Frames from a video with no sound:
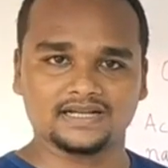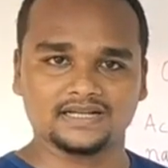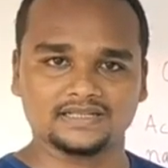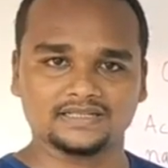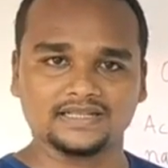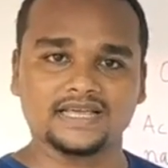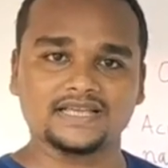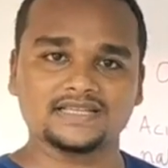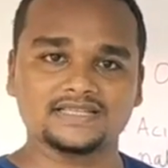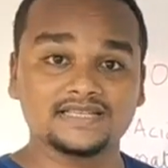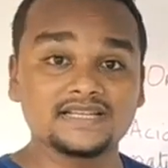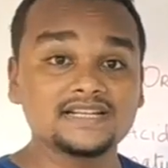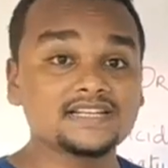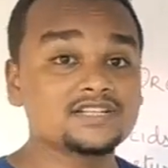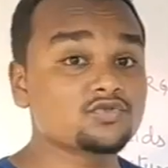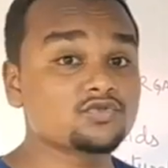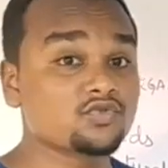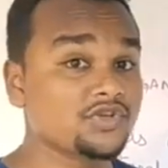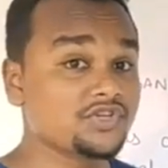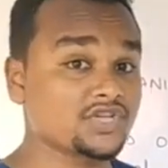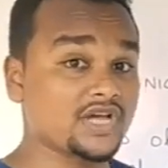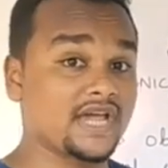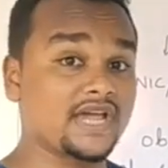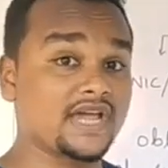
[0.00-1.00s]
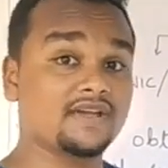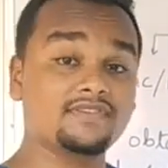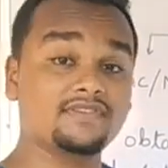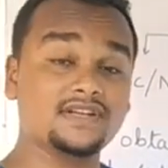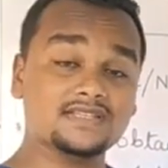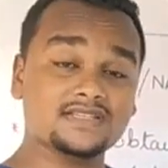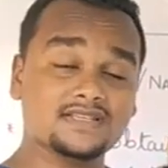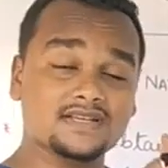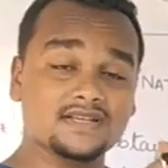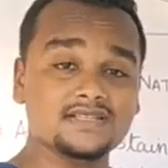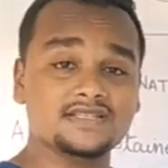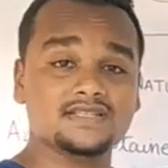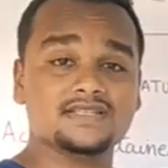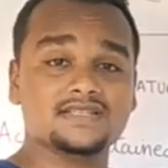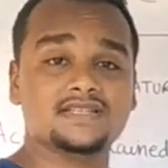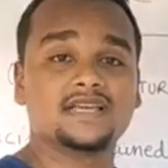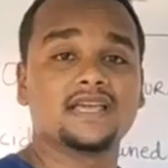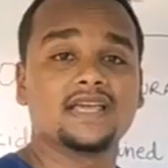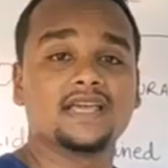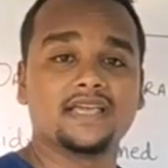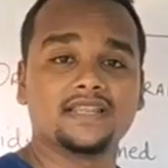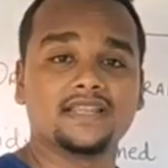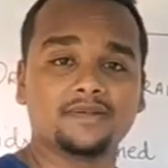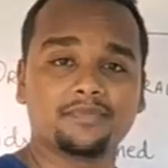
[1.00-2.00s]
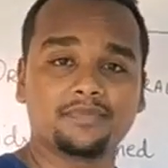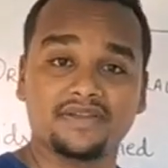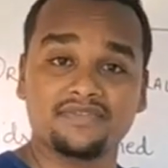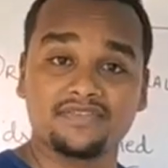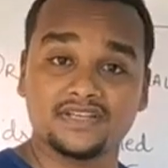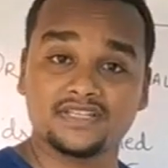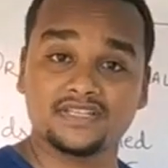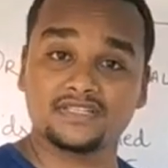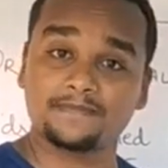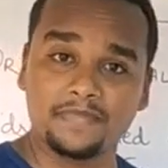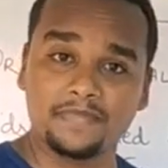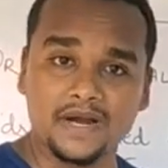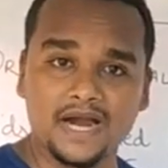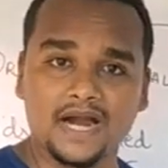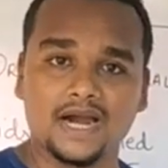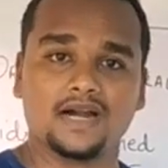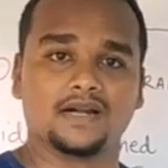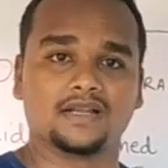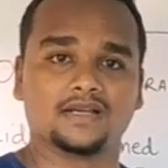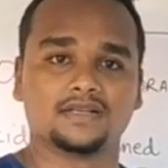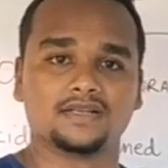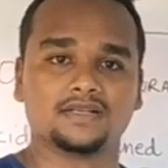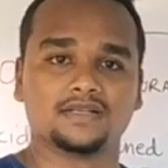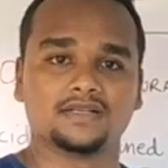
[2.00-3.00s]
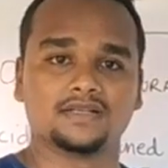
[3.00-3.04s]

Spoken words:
The acids which I have discussed in the previous part.